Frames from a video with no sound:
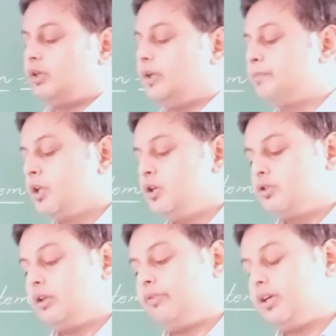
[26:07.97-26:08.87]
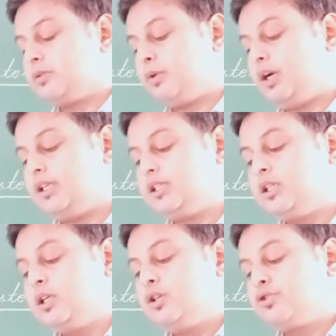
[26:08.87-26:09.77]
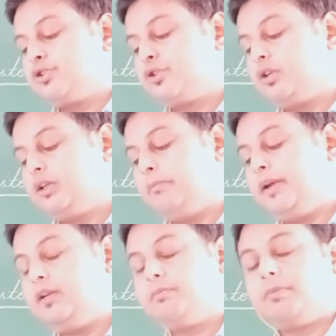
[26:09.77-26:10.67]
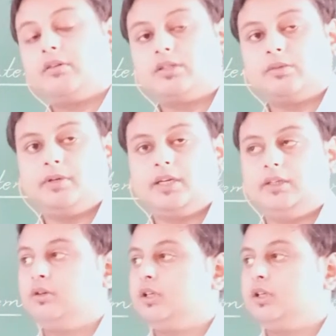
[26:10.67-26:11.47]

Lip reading: Okay, so the first point is switch on the main power supply.